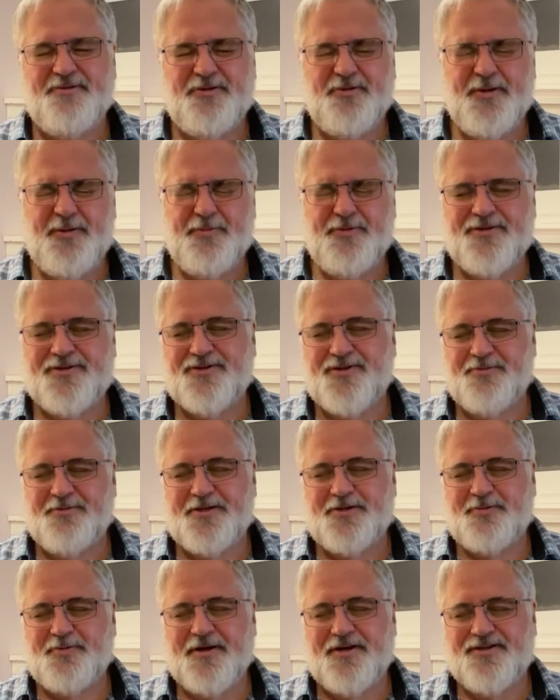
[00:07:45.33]
I mean, we put so
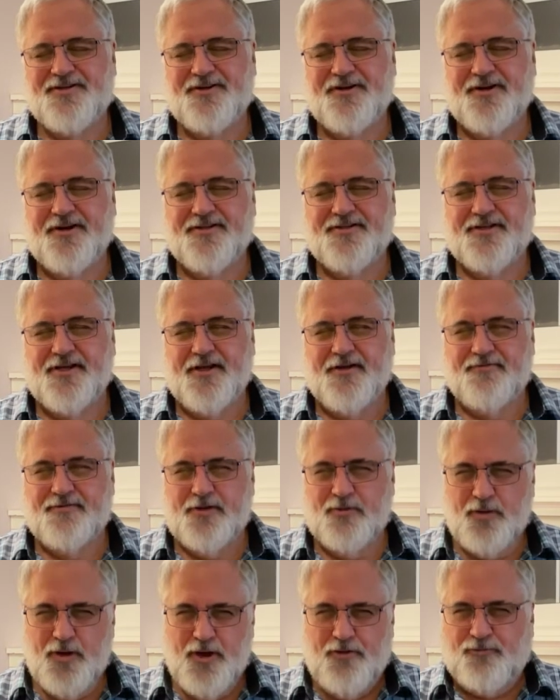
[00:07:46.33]
much pressure on ourselves
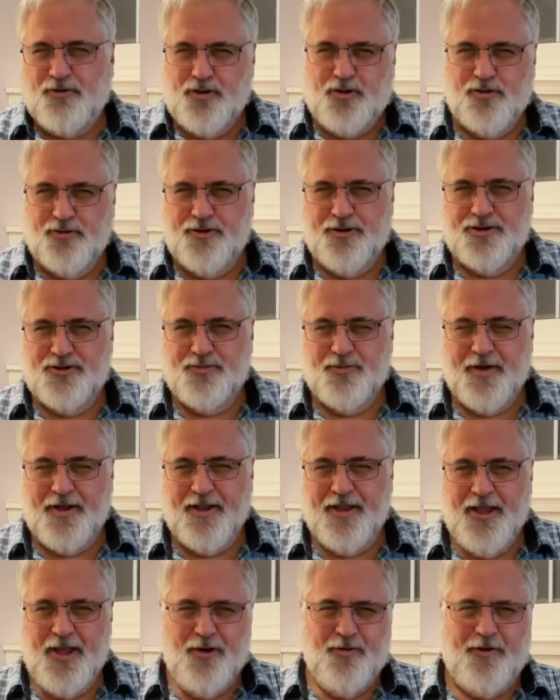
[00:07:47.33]
that we have to do it this
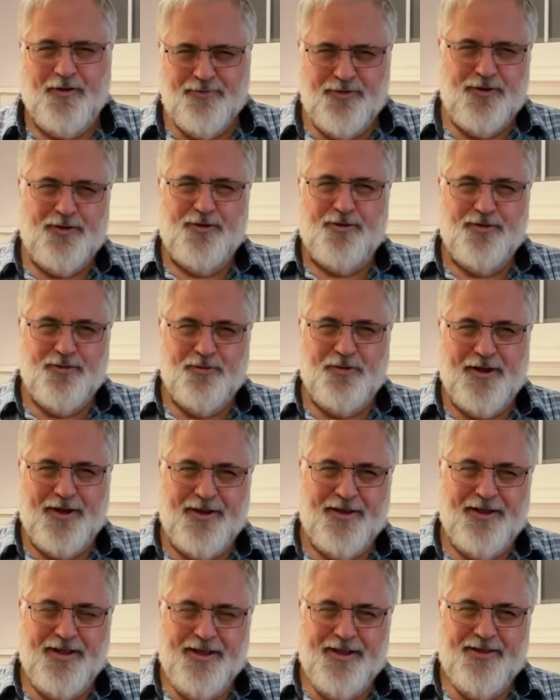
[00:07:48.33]
way, we have to do it the
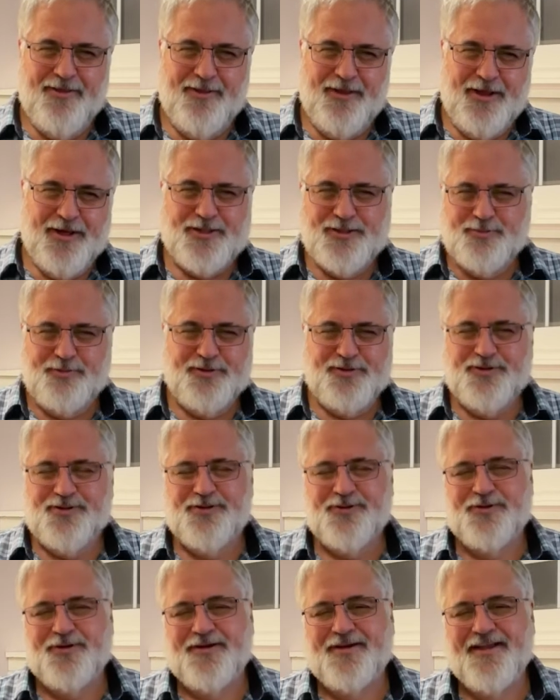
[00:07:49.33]
way the experts
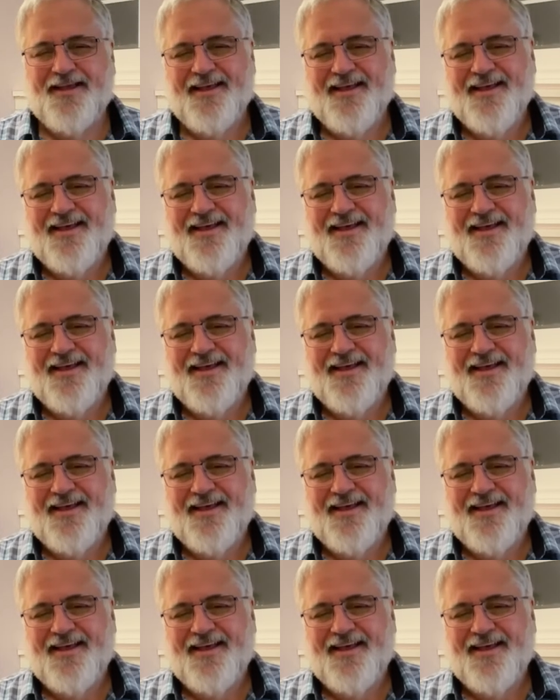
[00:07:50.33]
do it,